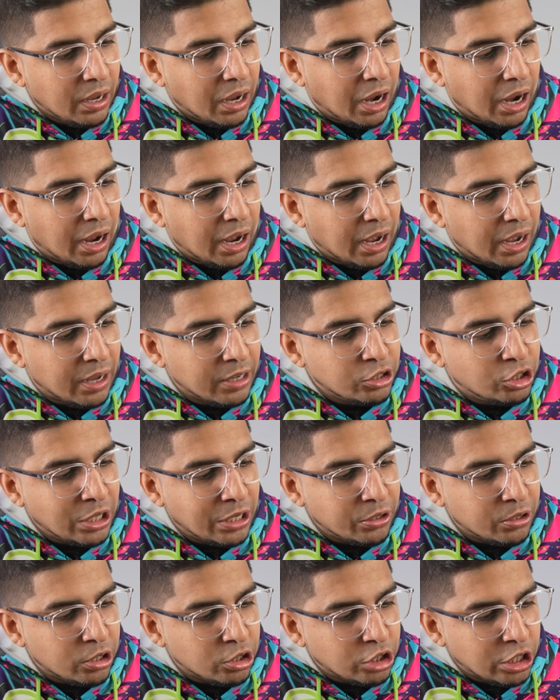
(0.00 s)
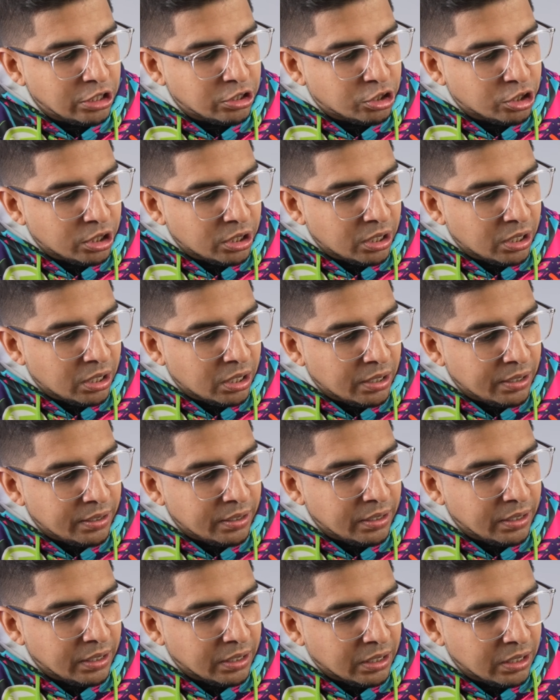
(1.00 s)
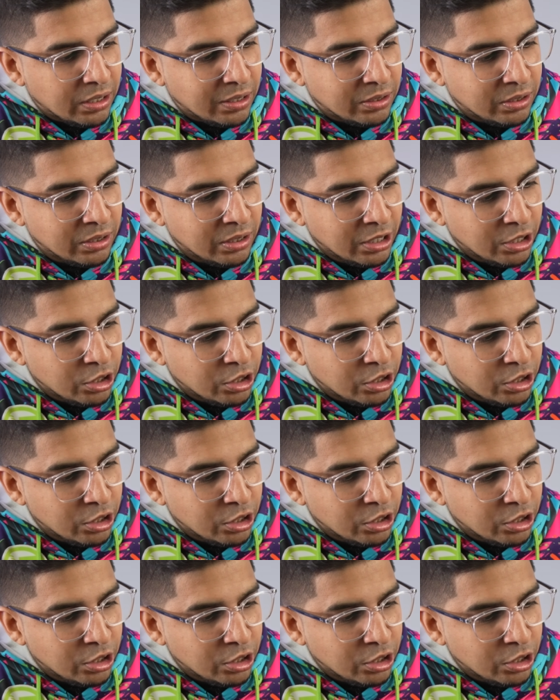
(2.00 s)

uh, gender gesture. It can